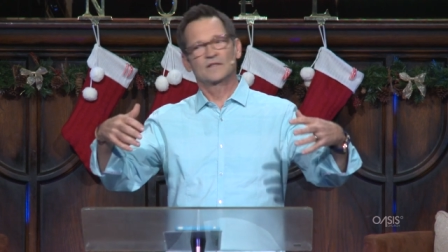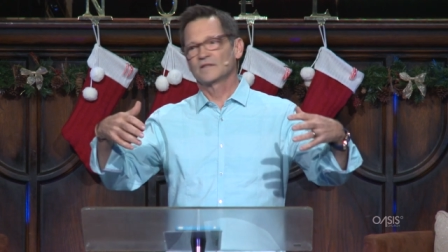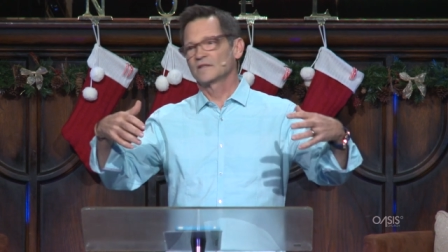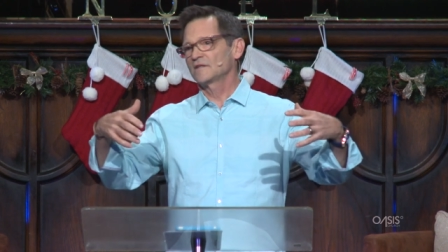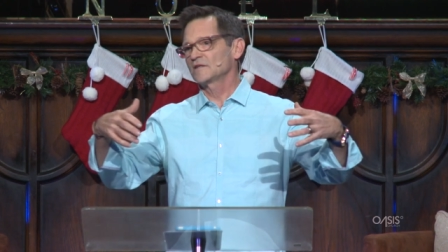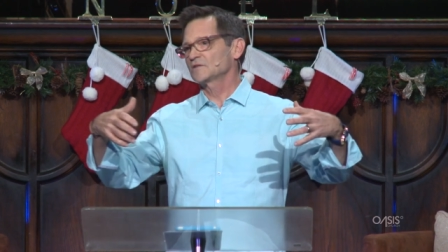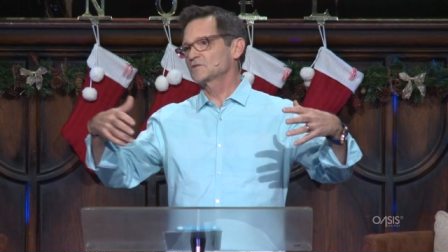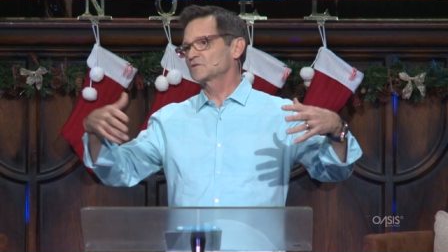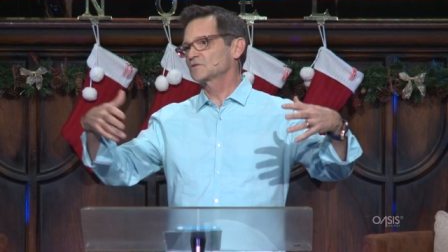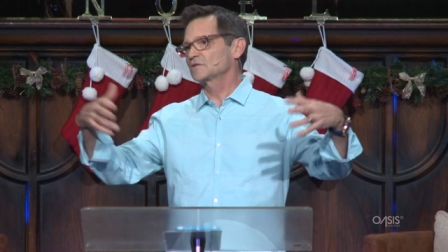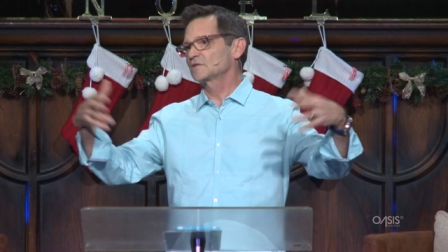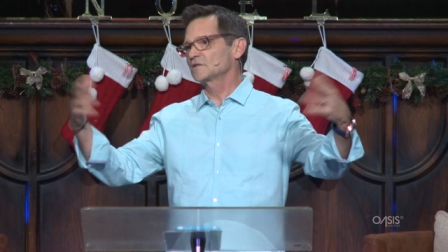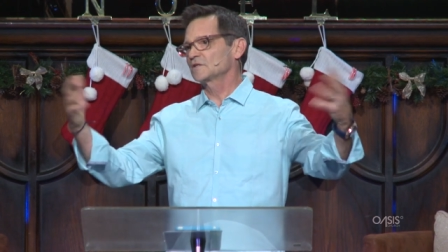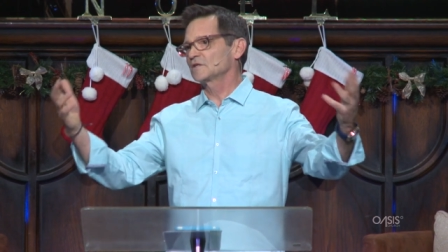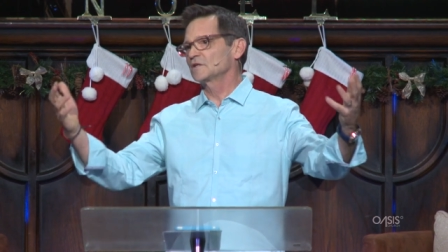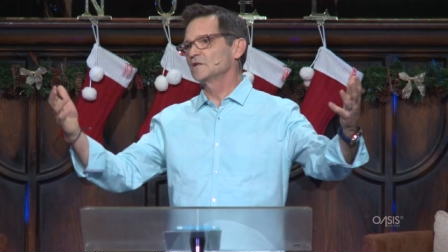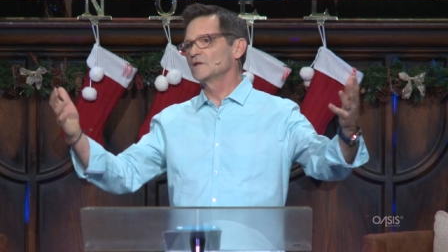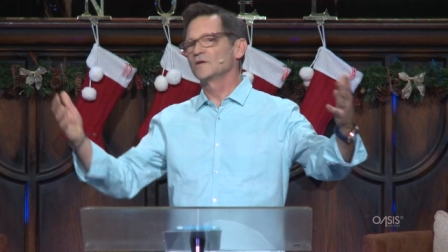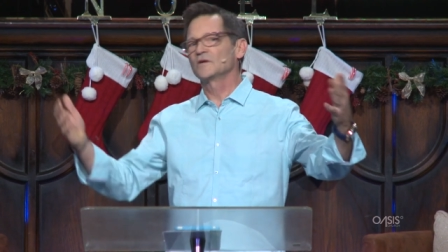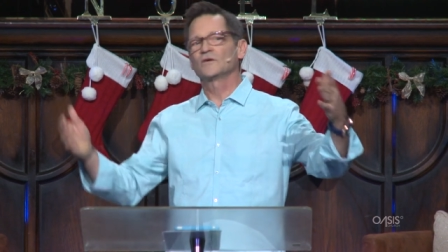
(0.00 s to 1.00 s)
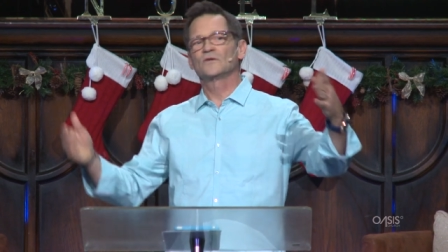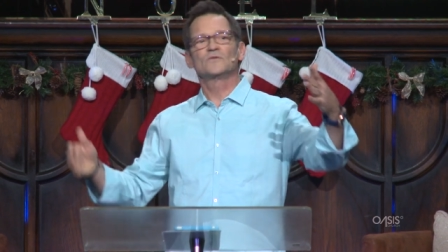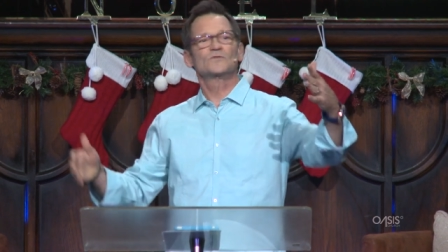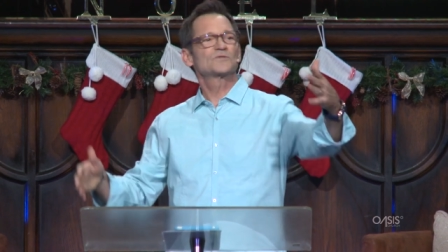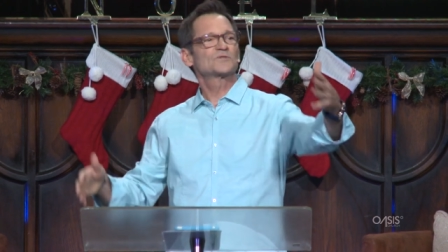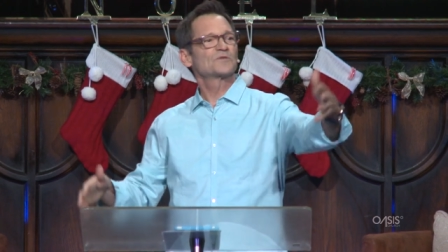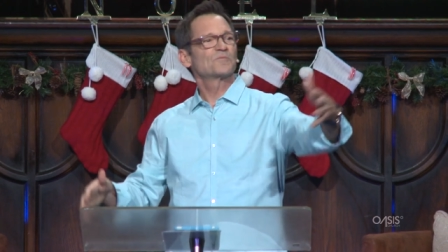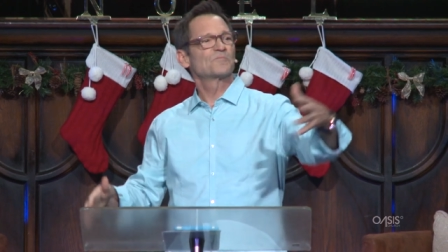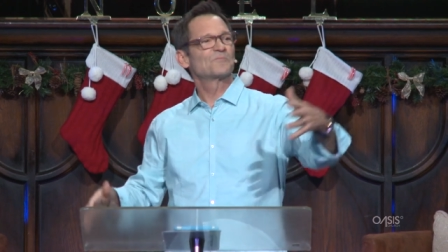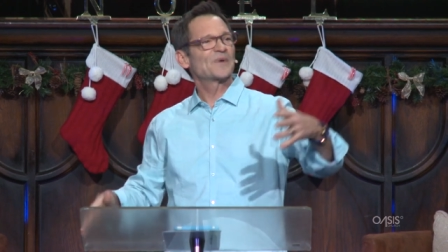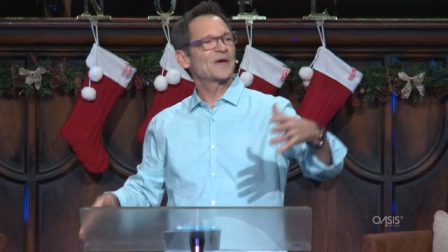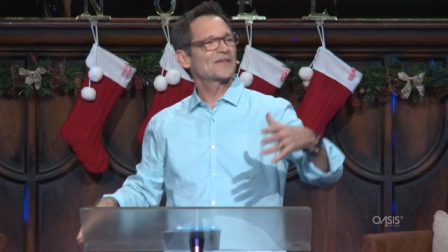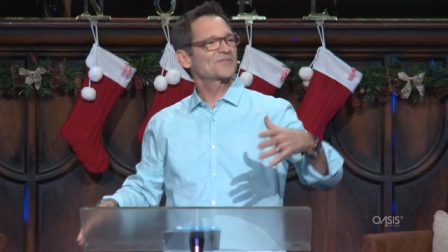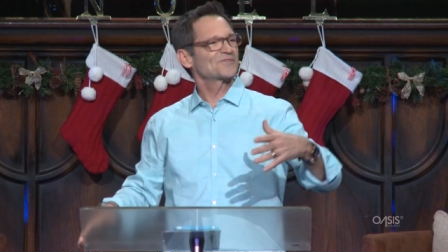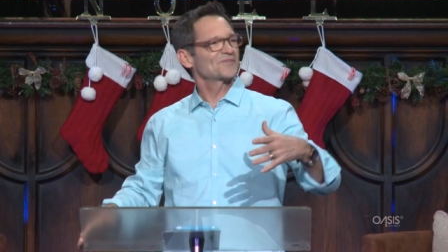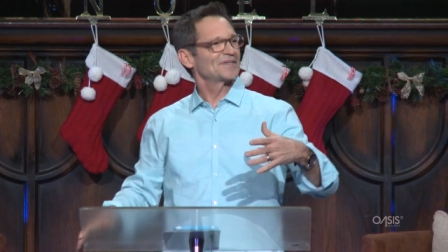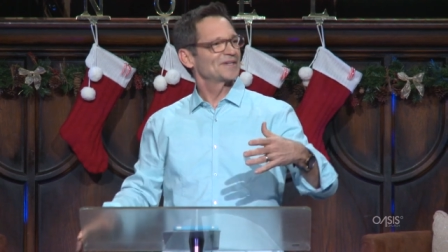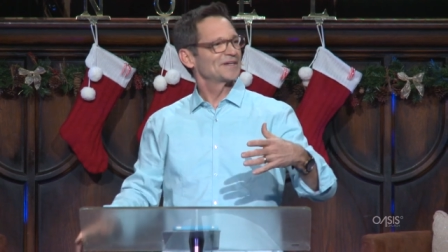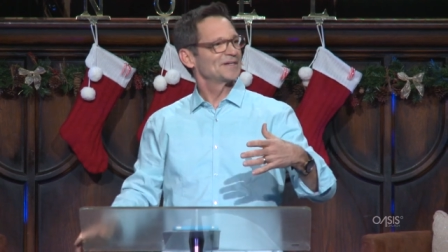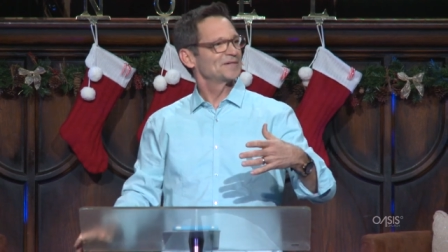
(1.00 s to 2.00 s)
this good news to
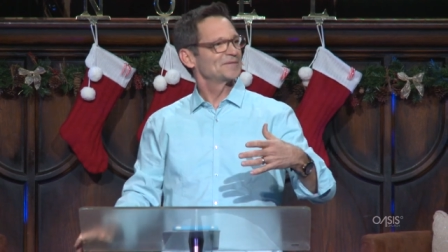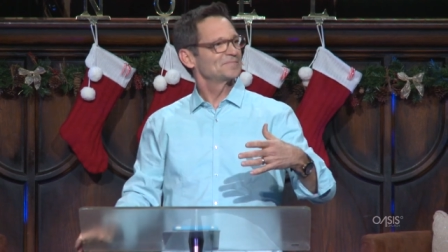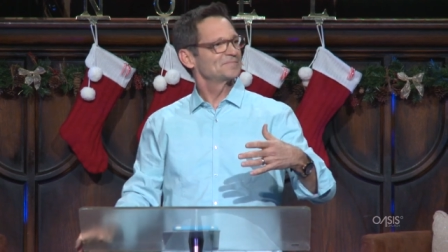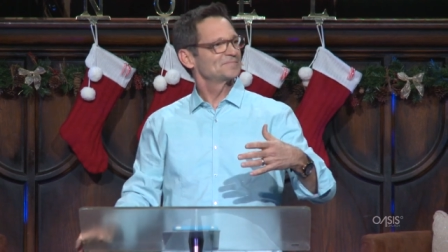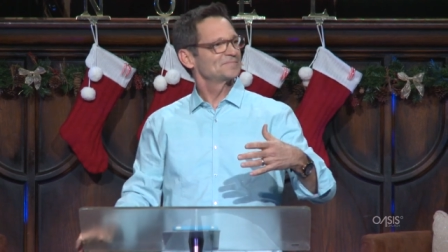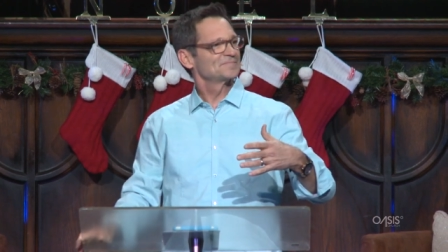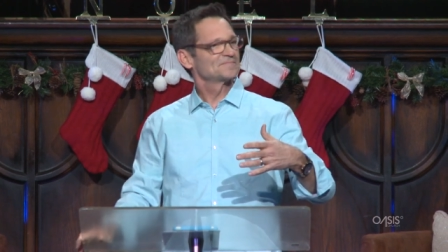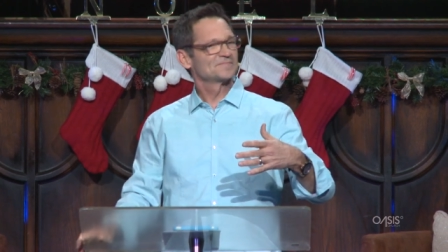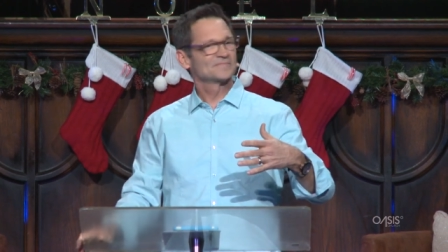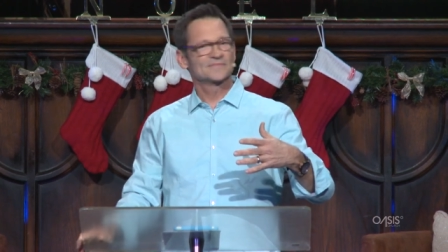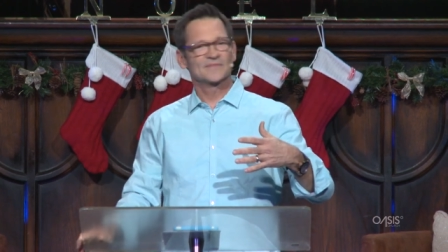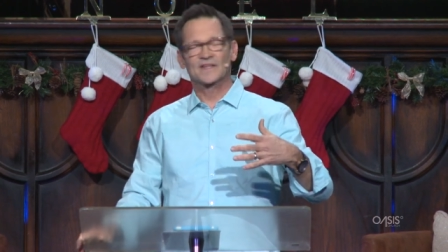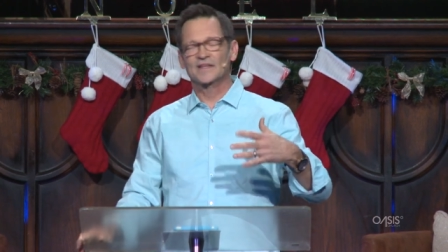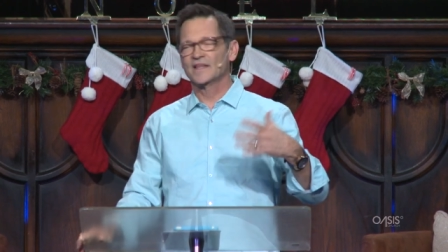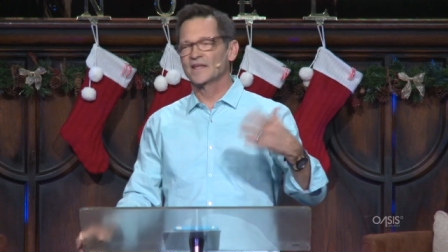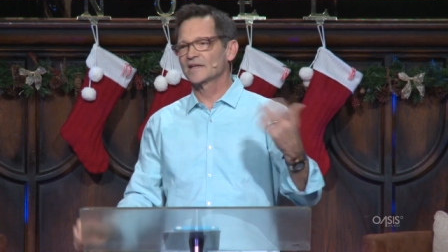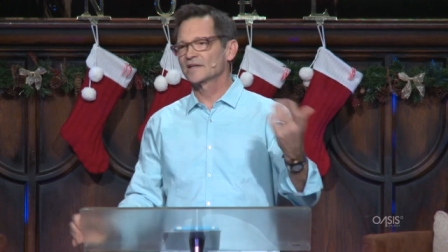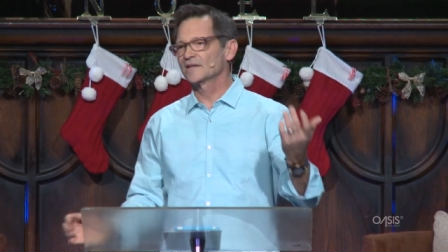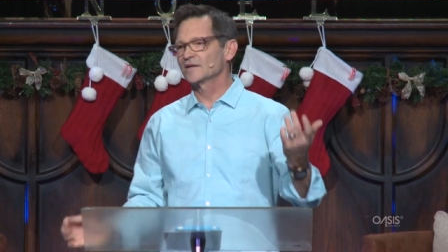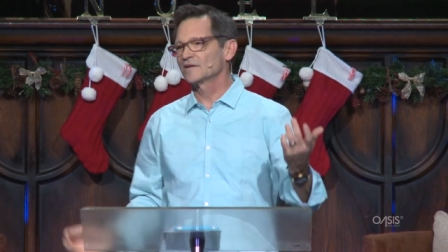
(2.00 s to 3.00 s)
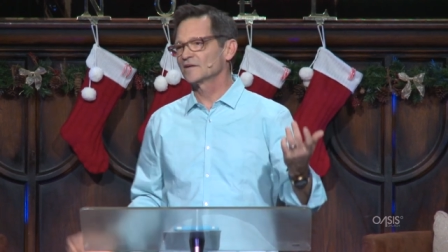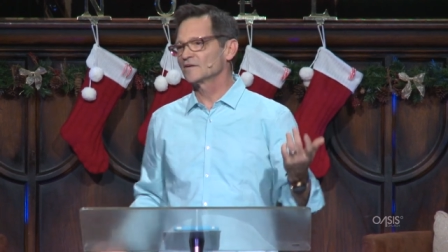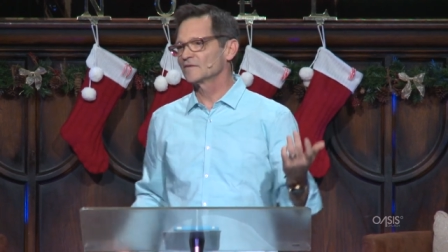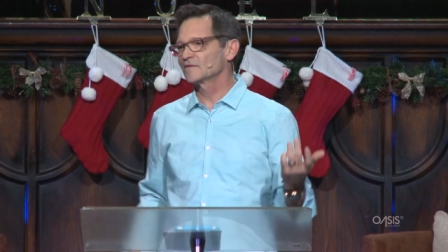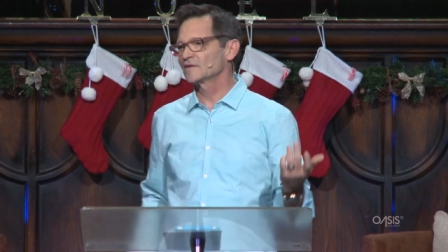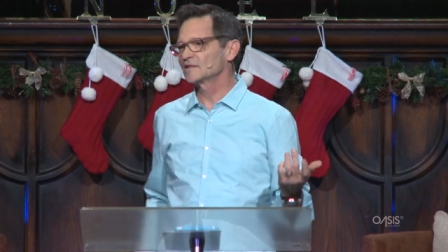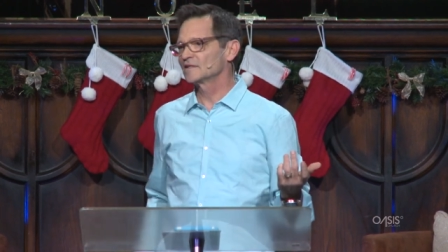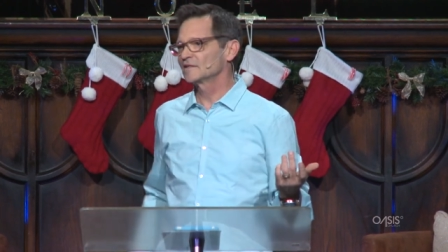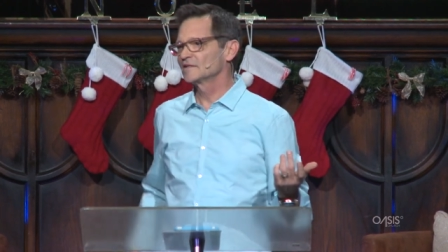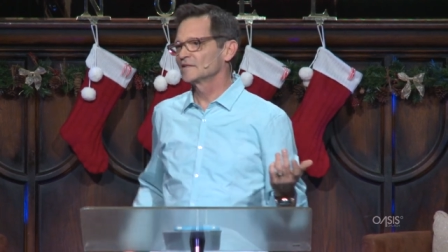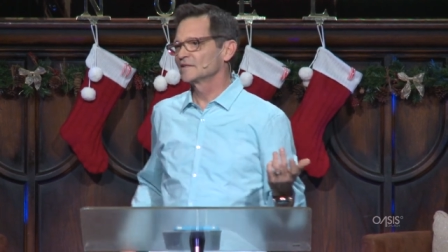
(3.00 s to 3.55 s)
Bethlehem, and they go and